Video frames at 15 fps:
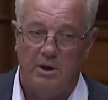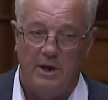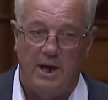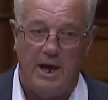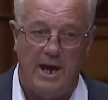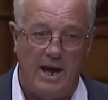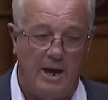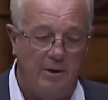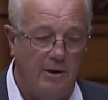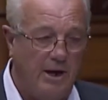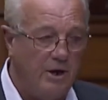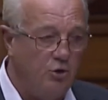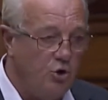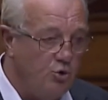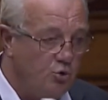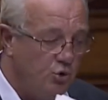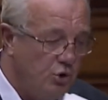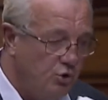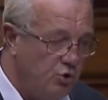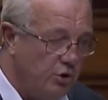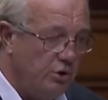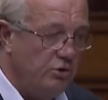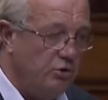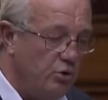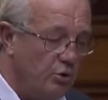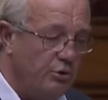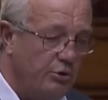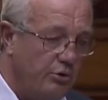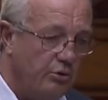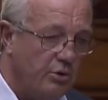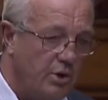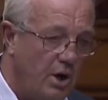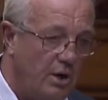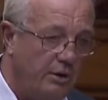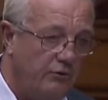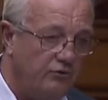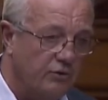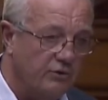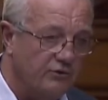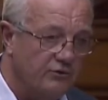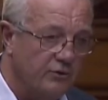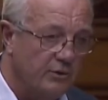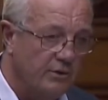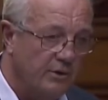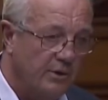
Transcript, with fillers: Uh, and you couldn't go to your cottages,